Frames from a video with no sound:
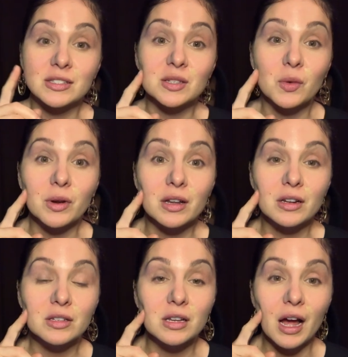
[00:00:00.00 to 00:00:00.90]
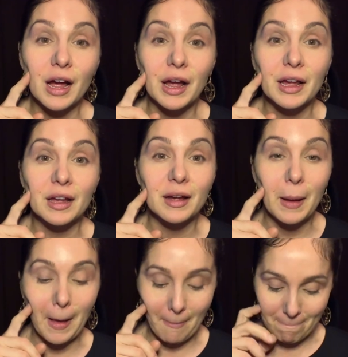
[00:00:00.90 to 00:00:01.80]
So we're gonna, I
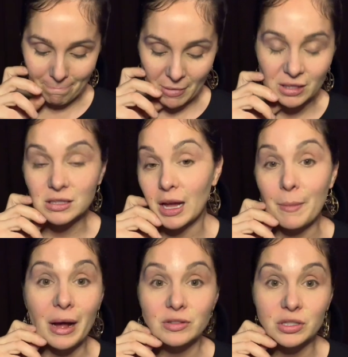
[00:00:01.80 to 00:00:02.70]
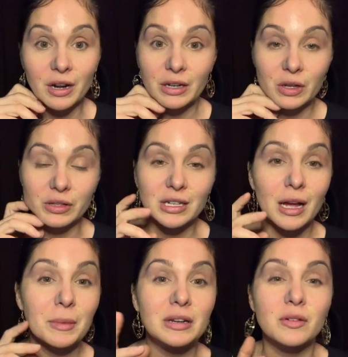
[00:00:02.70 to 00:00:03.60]
bounce around all the
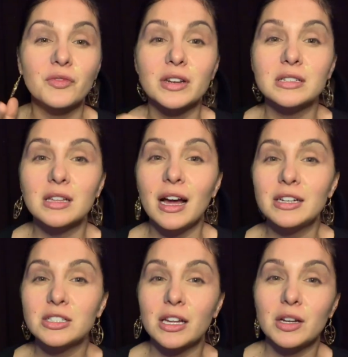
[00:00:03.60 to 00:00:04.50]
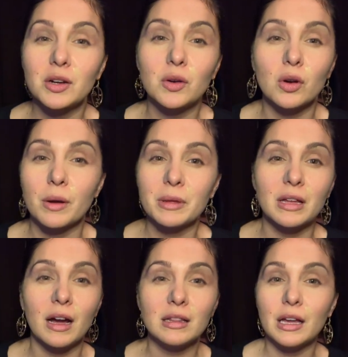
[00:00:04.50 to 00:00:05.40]
time. I don't finish the eyeshadow, or I mean the
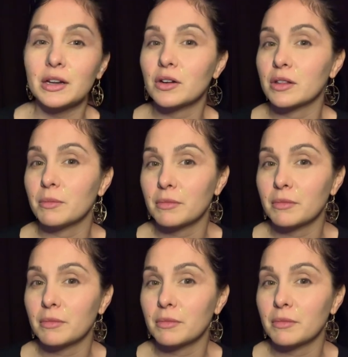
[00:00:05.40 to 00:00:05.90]
eyeliner, or